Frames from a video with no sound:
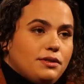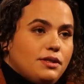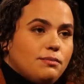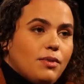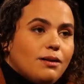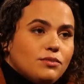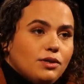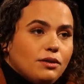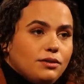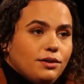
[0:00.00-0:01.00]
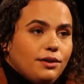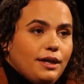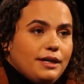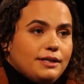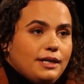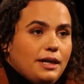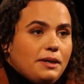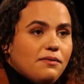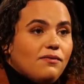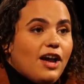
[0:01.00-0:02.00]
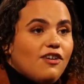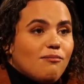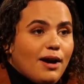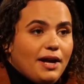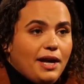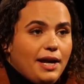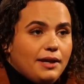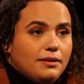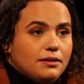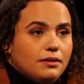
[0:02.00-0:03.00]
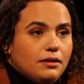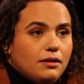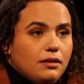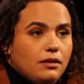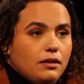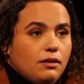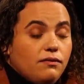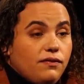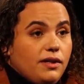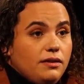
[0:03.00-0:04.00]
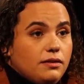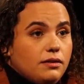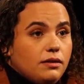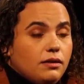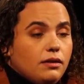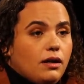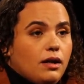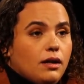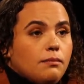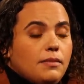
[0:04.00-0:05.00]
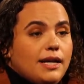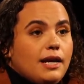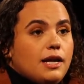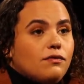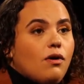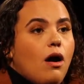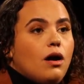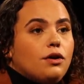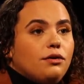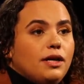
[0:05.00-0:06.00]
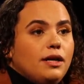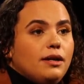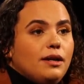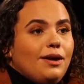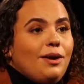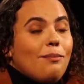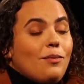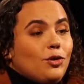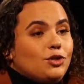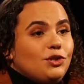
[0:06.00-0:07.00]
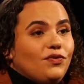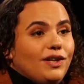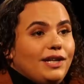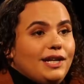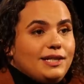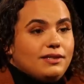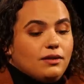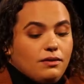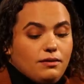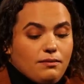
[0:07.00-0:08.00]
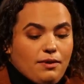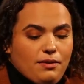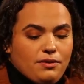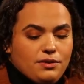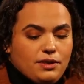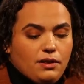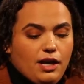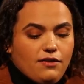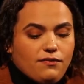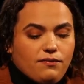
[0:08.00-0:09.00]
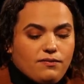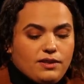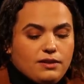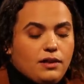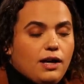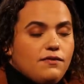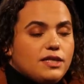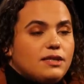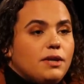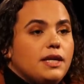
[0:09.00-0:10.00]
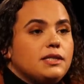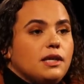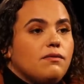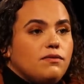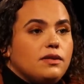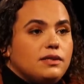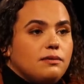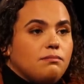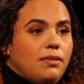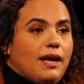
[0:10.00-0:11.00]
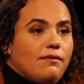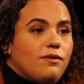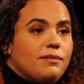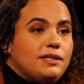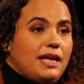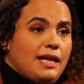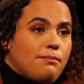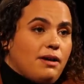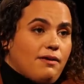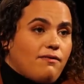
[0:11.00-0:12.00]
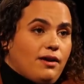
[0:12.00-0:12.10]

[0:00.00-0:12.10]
This bomb shelter is a 5 by 8 feet made out of concrete. Most of it is there's a lot of the space of this eight by